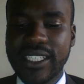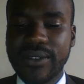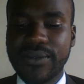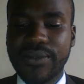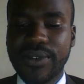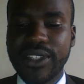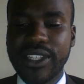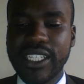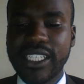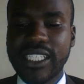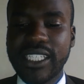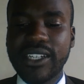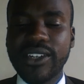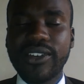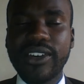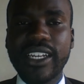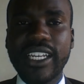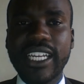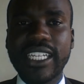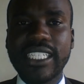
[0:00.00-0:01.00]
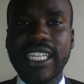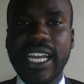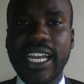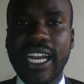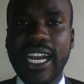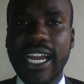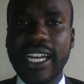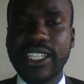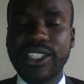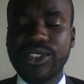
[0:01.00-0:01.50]
for this ingredient, I
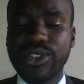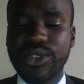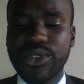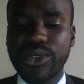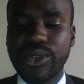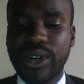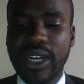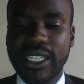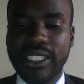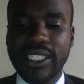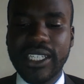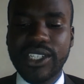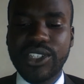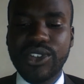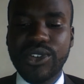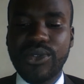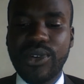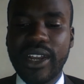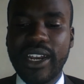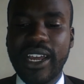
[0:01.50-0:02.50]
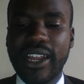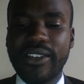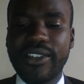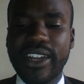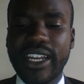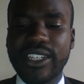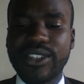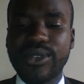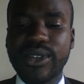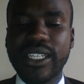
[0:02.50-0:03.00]
encourage you to look at section
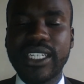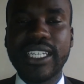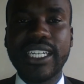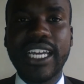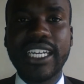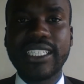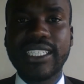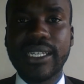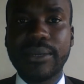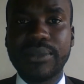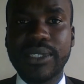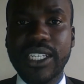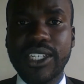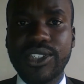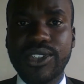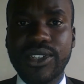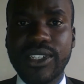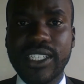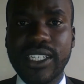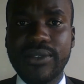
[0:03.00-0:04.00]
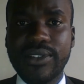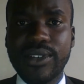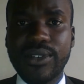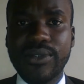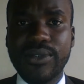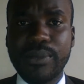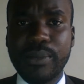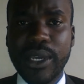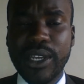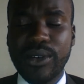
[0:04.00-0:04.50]
129, subsection 7 of
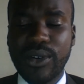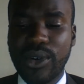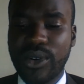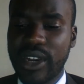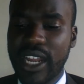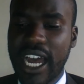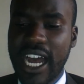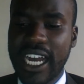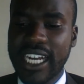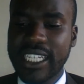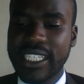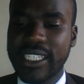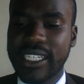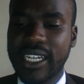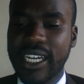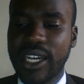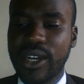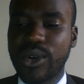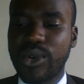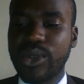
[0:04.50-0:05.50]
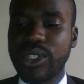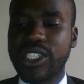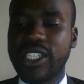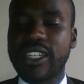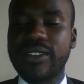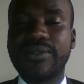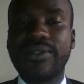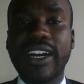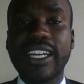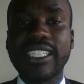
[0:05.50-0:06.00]
the Penal Code Act, which
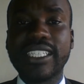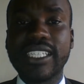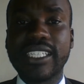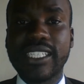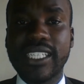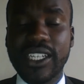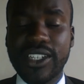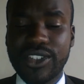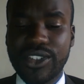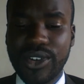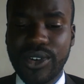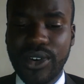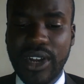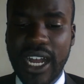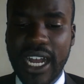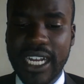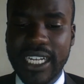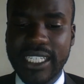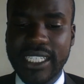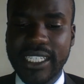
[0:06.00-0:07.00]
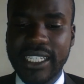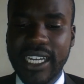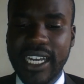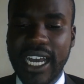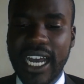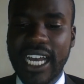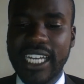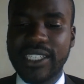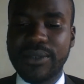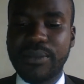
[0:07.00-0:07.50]
defines a sexual act
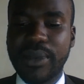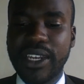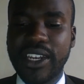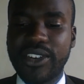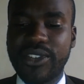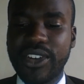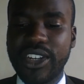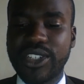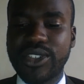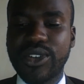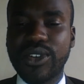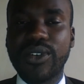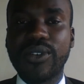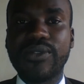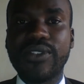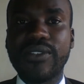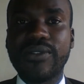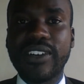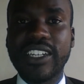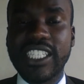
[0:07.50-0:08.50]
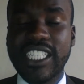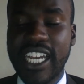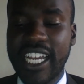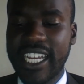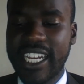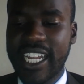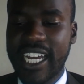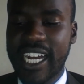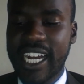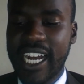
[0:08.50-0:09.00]
as penetration of the
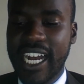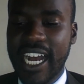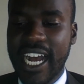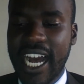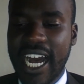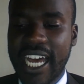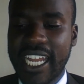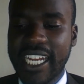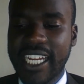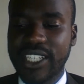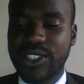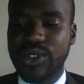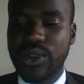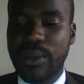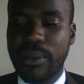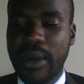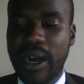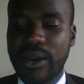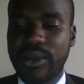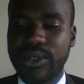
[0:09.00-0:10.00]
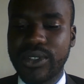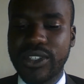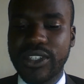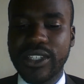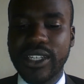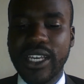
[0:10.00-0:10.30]
vagina, anus or mouth,